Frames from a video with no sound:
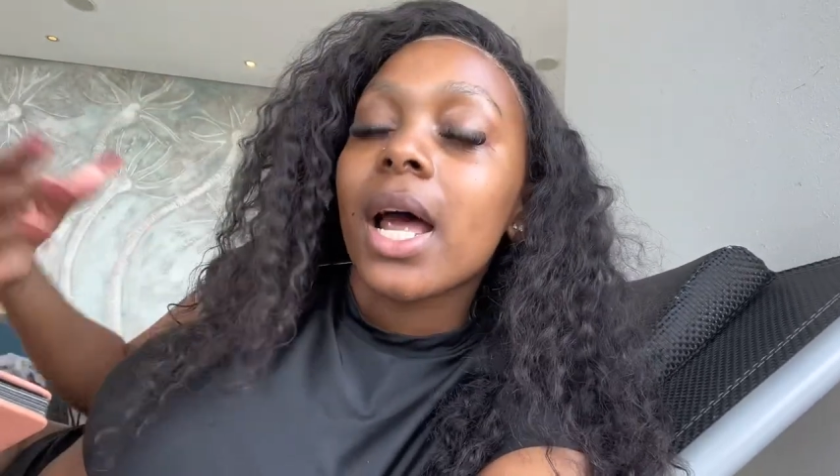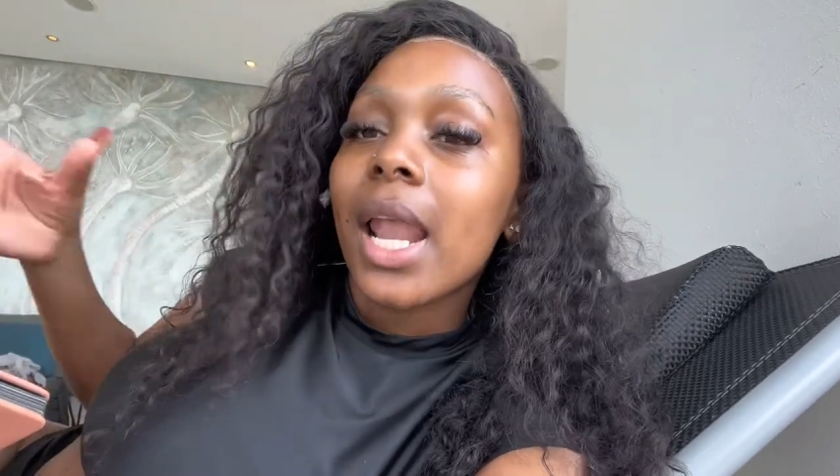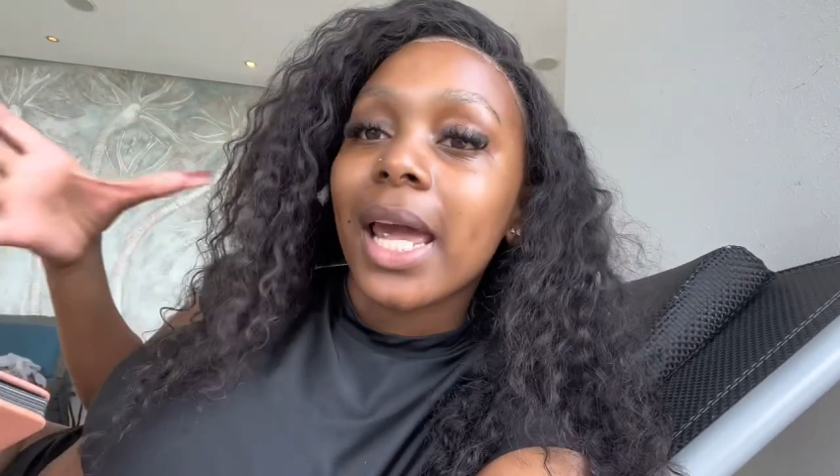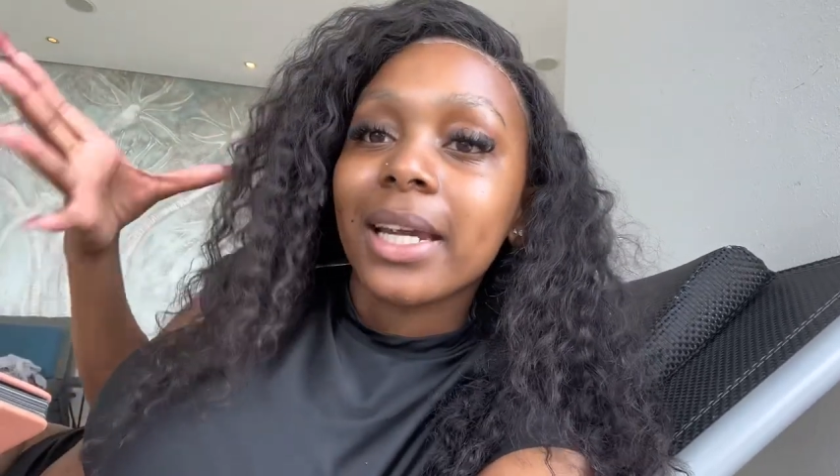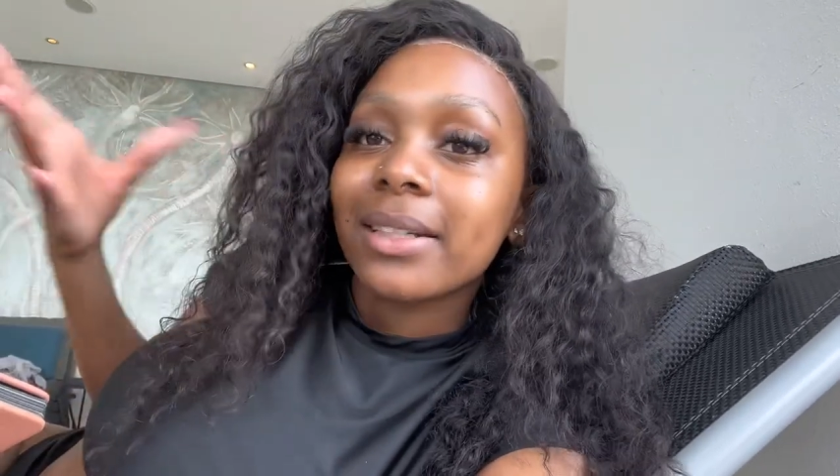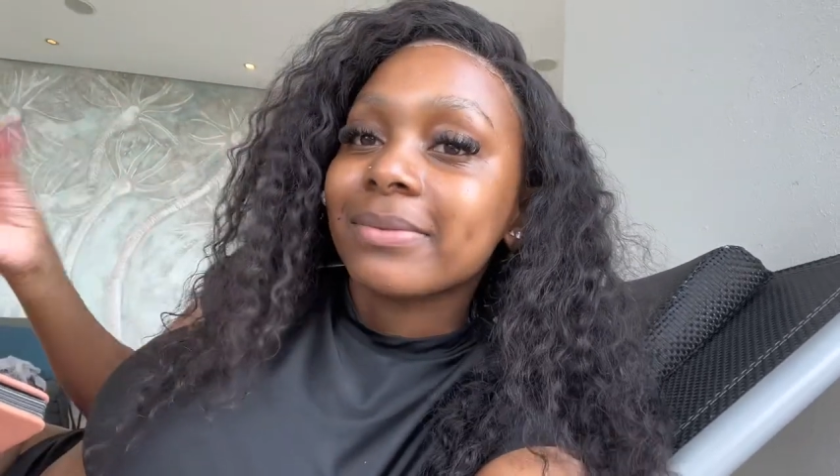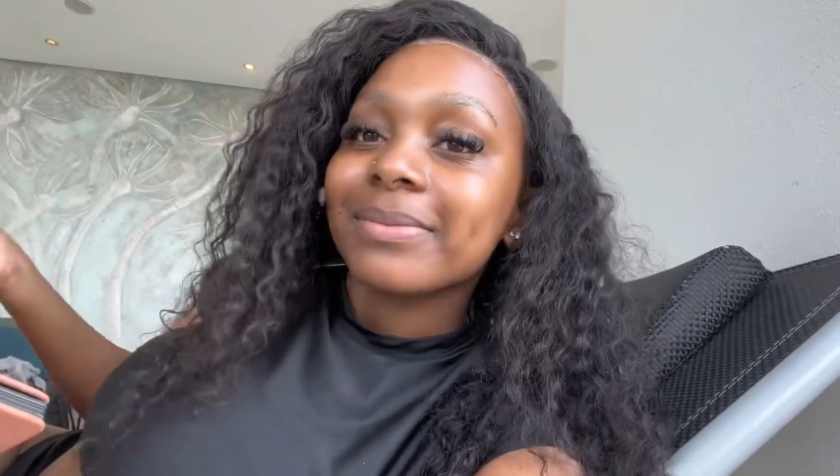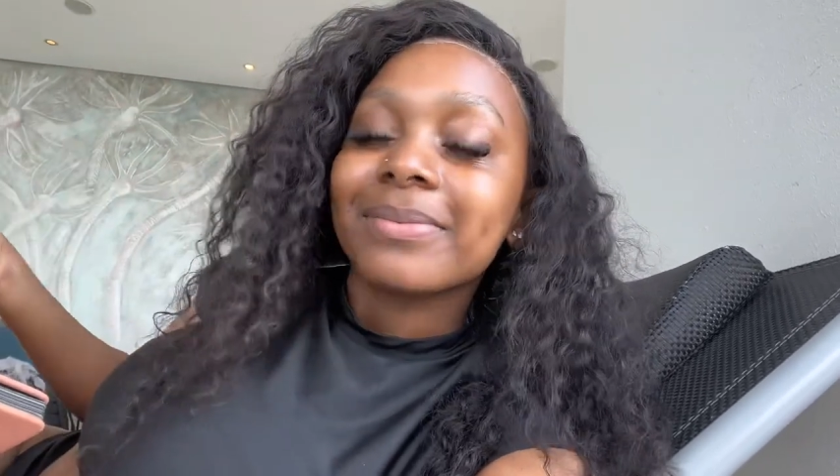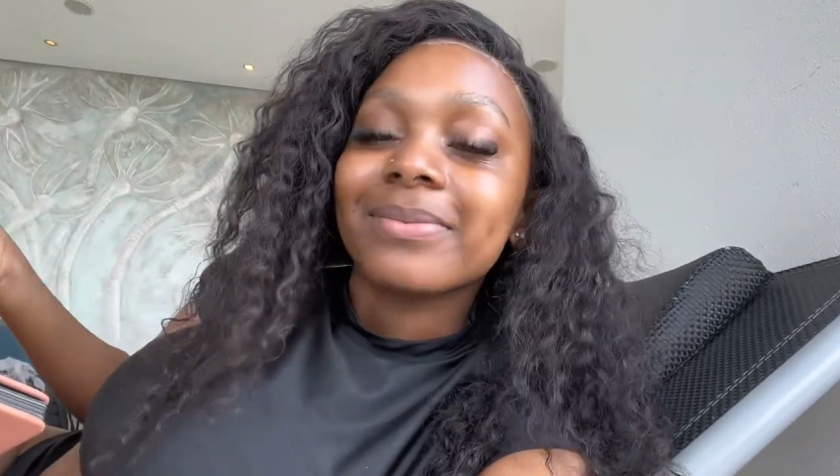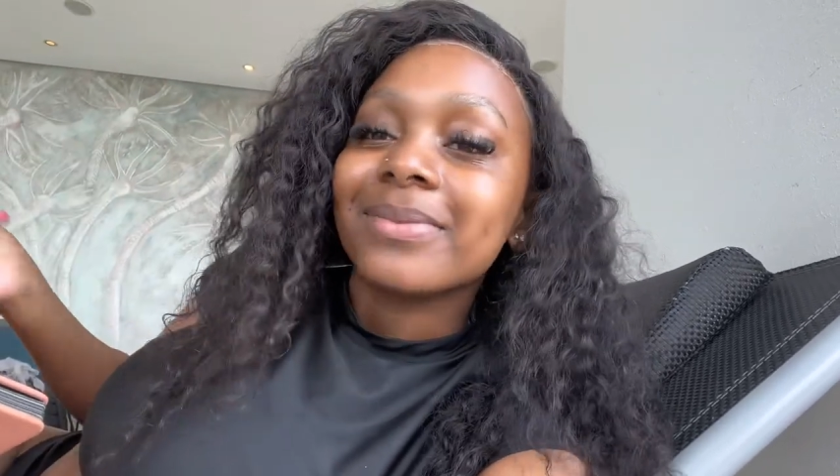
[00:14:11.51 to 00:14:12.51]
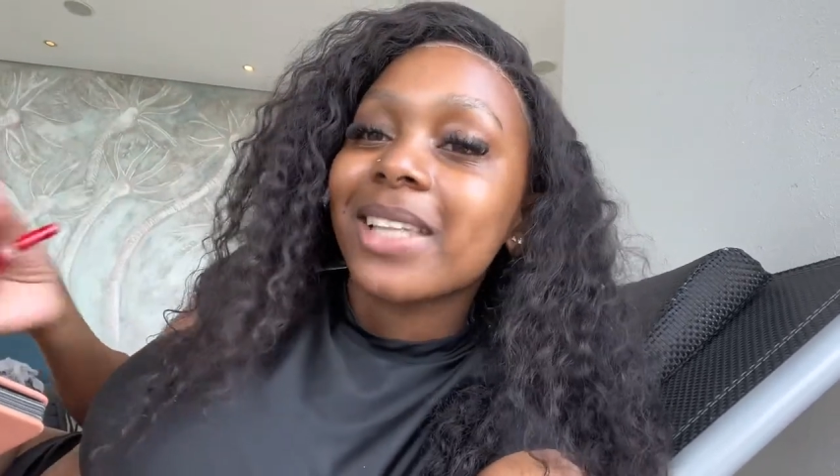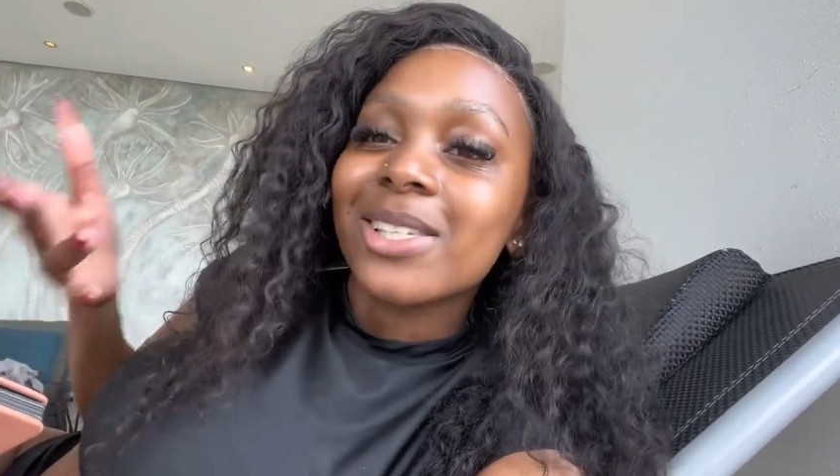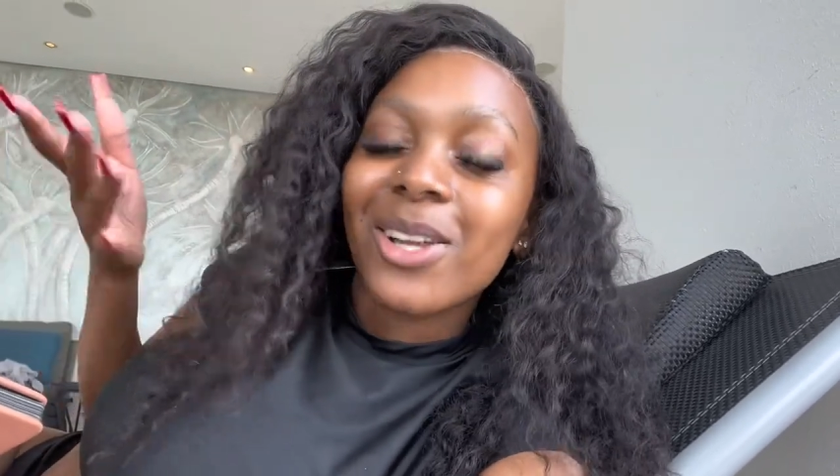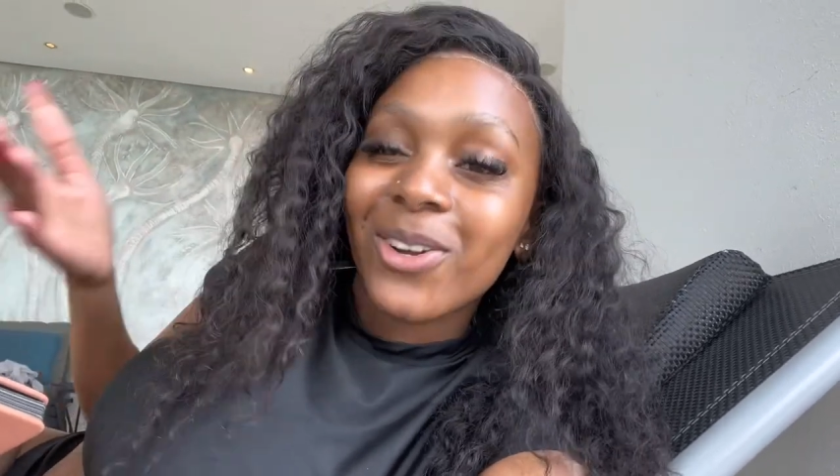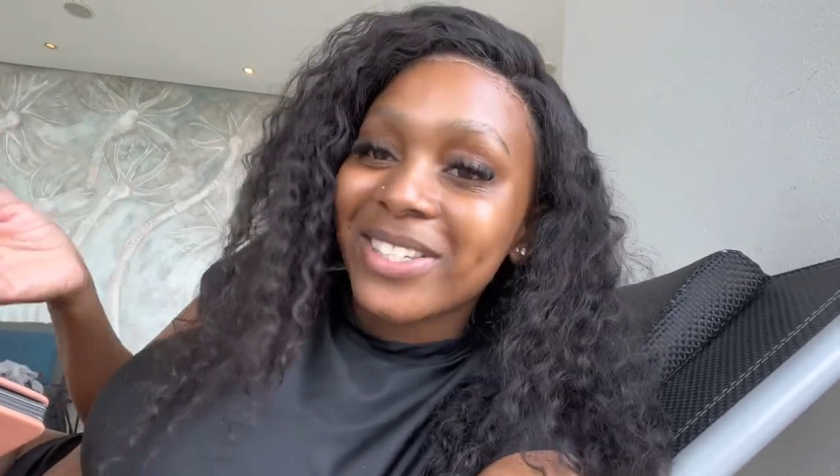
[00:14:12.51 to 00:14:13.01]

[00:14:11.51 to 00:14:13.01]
Like, these are not,